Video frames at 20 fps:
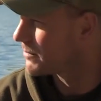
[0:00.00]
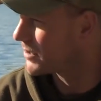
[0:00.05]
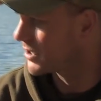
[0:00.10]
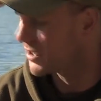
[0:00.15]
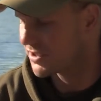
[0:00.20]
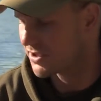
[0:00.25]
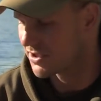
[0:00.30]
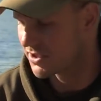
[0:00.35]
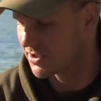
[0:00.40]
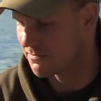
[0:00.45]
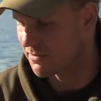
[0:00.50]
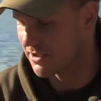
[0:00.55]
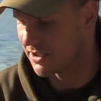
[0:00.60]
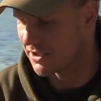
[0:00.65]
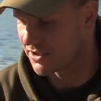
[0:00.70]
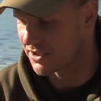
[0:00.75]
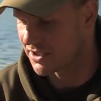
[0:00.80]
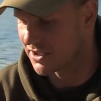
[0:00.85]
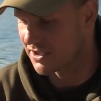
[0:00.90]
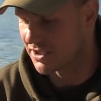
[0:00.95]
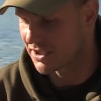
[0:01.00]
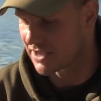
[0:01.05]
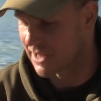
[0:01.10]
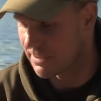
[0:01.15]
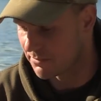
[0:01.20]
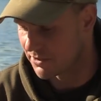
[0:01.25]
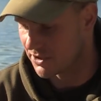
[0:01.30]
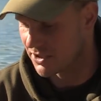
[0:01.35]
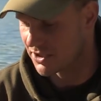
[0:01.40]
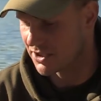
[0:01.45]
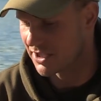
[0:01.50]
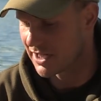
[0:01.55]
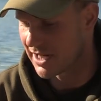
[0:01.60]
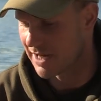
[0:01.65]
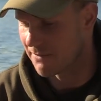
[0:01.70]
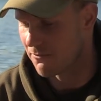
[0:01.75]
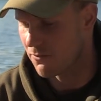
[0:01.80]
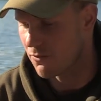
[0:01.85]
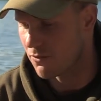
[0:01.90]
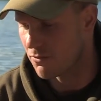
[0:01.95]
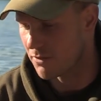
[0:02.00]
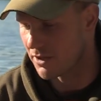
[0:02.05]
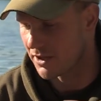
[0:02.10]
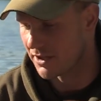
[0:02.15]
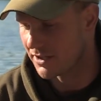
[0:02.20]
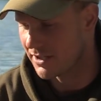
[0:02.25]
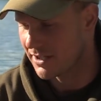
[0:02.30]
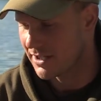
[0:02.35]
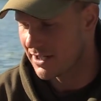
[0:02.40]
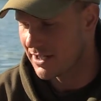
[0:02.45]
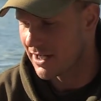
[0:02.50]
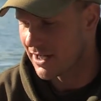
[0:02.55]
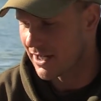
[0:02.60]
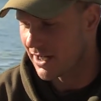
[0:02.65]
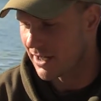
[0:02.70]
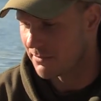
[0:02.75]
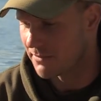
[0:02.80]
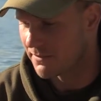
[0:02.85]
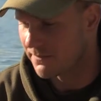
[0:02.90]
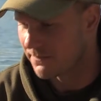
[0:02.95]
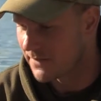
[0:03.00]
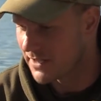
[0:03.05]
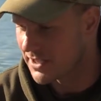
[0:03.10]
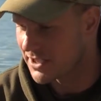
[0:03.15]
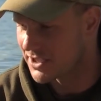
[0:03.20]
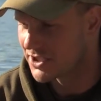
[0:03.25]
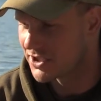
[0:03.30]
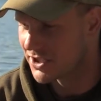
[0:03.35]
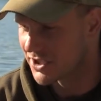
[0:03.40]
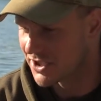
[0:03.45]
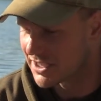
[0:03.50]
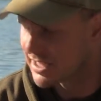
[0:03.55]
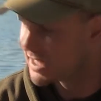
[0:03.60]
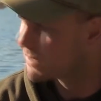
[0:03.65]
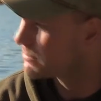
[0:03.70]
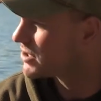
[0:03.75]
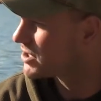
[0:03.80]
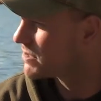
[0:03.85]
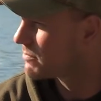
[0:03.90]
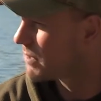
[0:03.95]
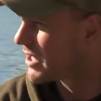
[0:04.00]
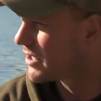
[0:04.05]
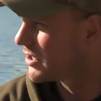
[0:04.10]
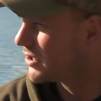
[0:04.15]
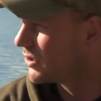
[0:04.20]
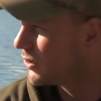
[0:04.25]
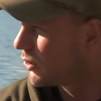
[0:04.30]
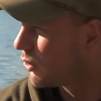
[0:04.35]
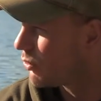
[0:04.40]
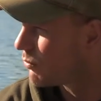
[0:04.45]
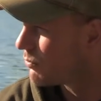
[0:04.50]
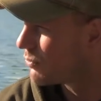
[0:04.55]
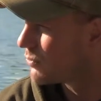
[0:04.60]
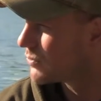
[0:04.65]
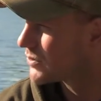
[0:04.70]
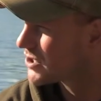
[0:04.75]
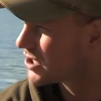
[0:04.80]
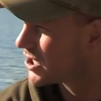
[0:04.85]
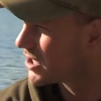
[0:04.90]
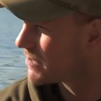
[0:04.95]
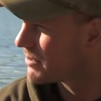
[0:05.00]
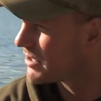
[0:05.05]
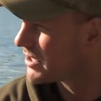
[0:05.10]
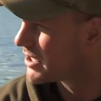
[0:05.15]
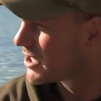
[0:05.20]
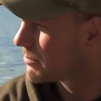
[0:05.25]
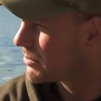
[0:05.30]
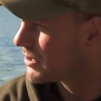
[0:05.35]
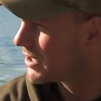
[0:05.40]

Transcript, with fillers: because yeah. because the temperatures are getting warmer. Um, the fish just seem to spend a lot more time in the upper